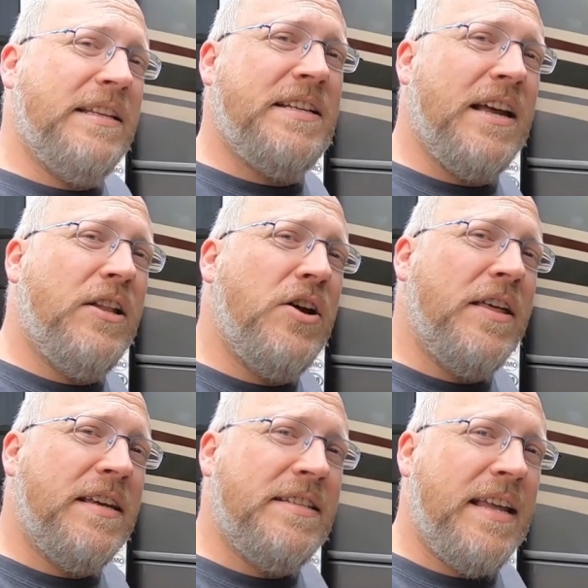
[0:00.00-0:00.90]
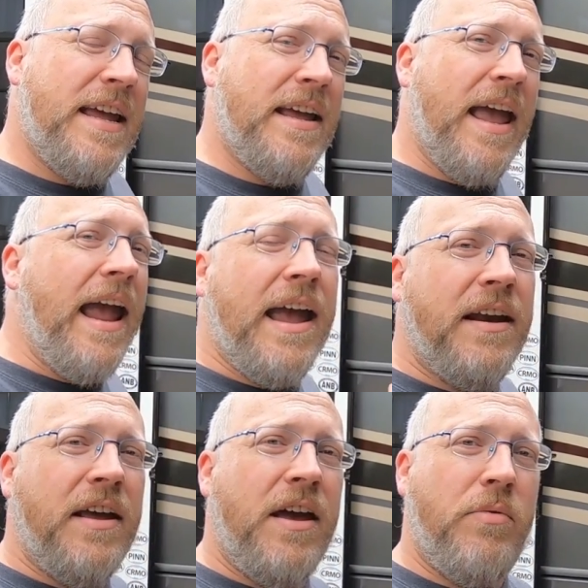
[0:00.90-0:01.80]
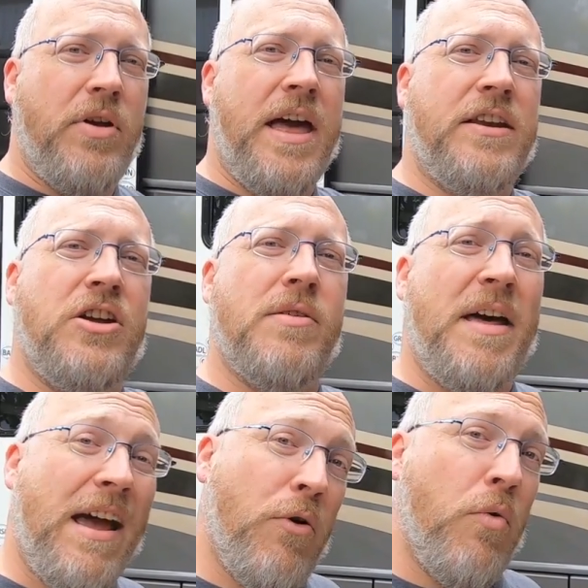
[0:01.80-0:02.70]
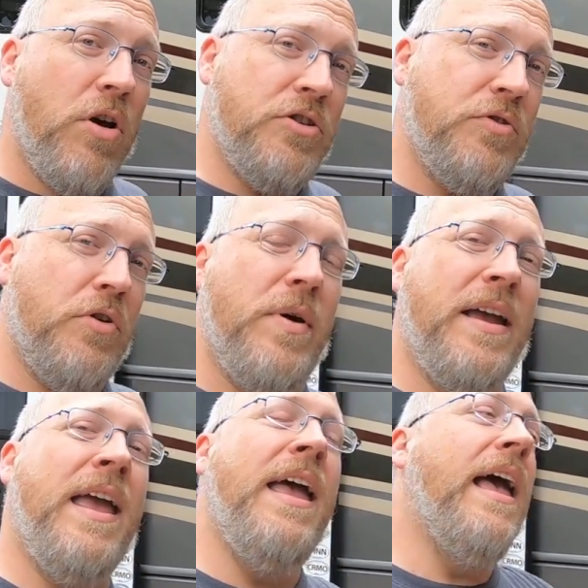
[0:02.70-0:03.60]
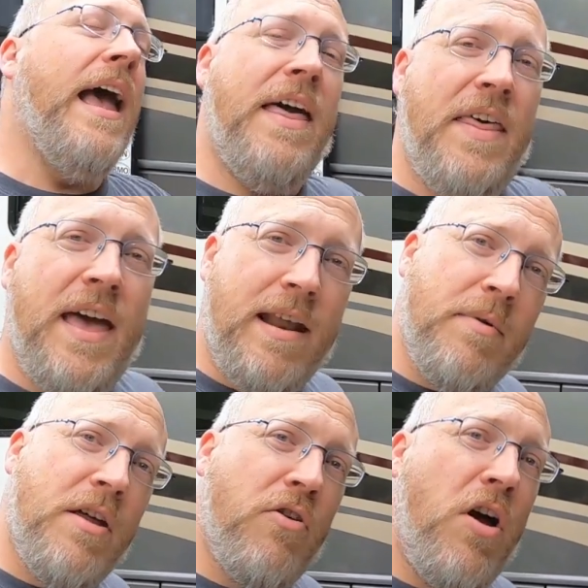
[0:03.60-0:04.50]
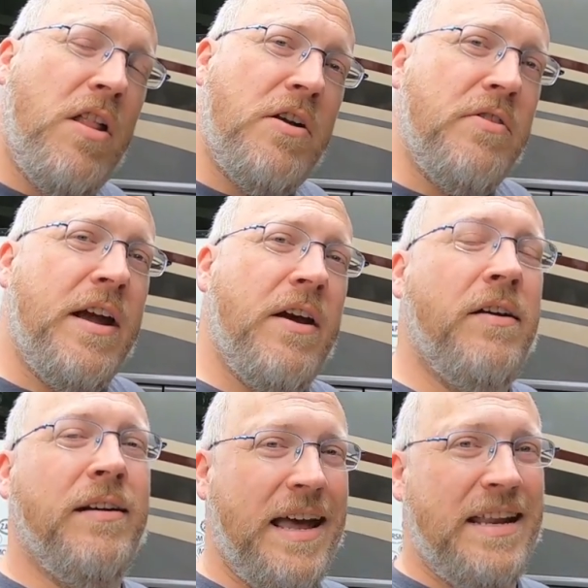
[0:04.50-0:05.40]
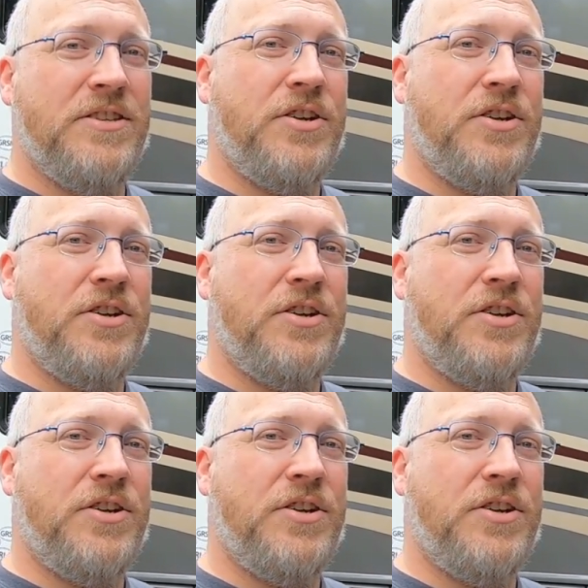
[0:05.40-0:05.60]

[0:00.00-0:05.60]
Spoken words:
Let's take a look at this thing and we'll kind of talk about how it works real quick. And then I'm gonna crawl under there and